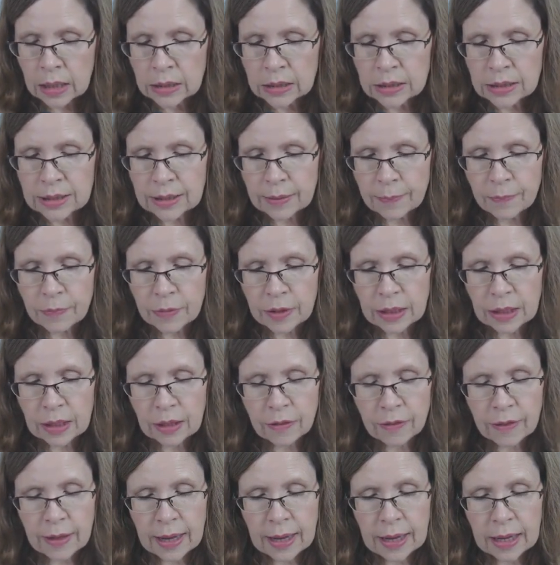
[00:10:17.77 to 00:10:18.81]

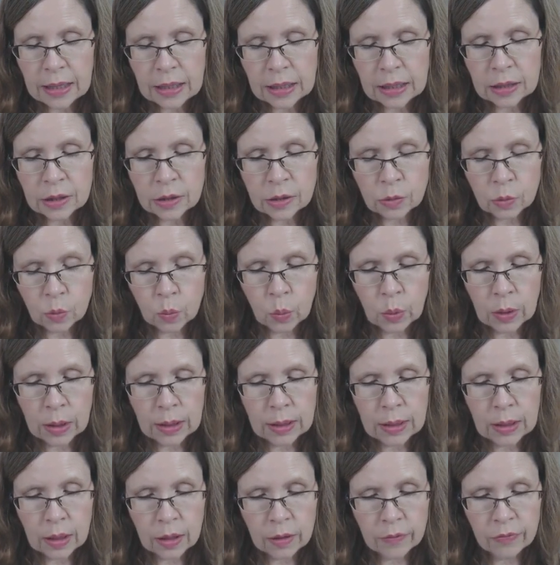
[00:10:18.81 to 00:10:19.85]
something that is
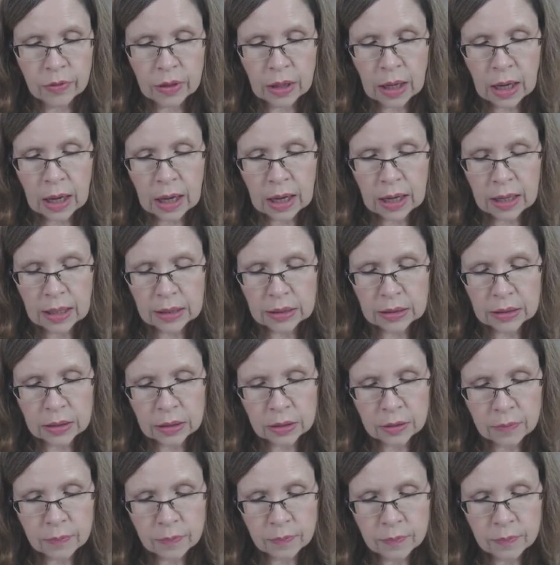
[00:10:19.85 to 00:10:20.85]
one of a kind,